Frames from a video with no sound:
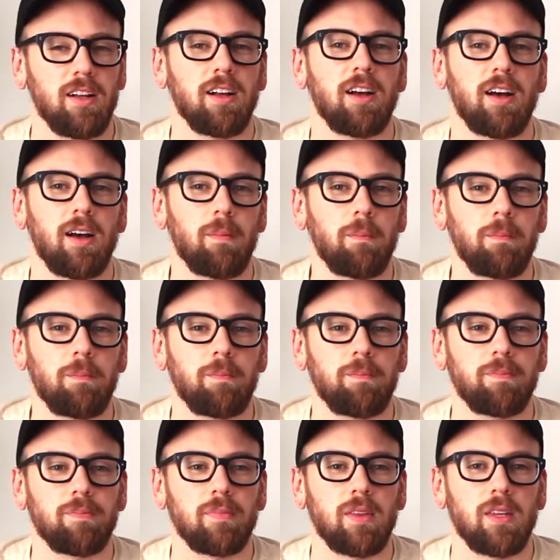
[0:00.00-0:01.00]

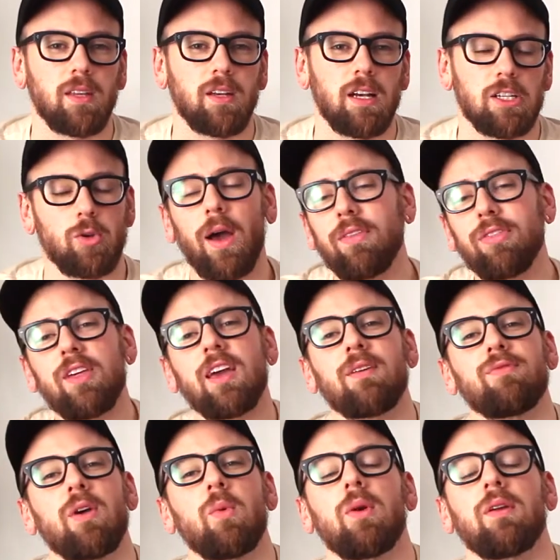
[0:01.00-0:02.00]
So I think
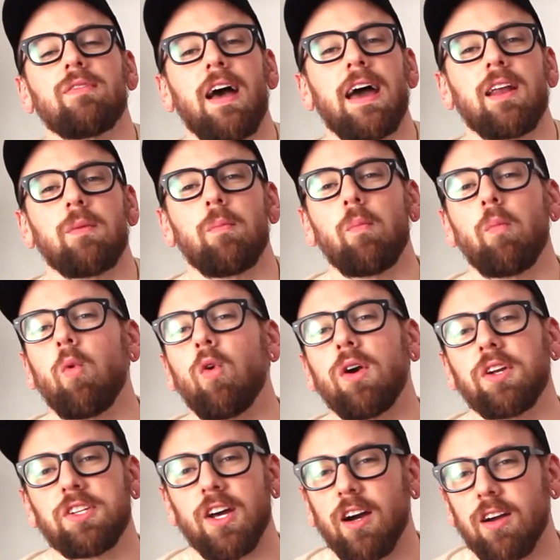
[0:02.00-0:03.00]
if they would have added
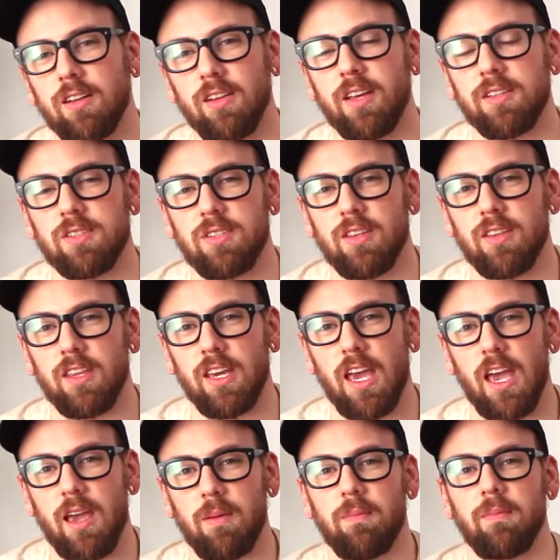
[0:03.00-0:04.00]
more Ducklings to the
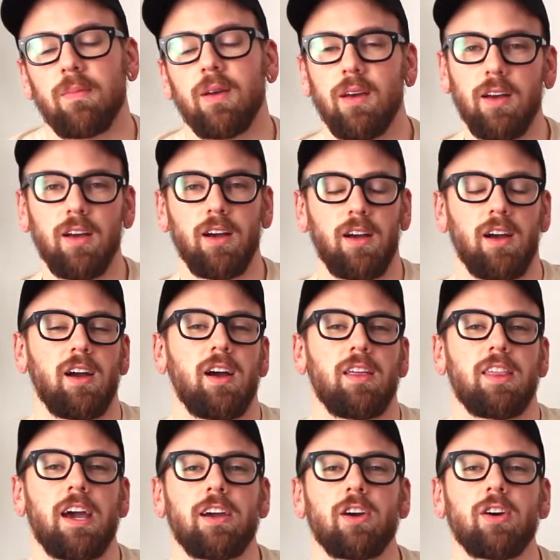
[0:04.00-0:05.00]
game,
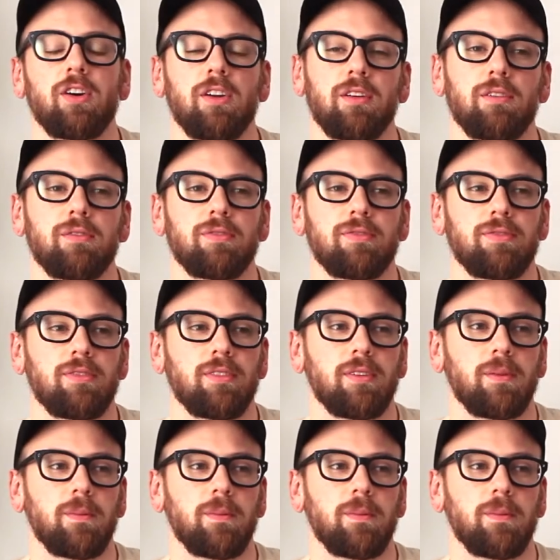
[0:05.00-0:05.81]
that could have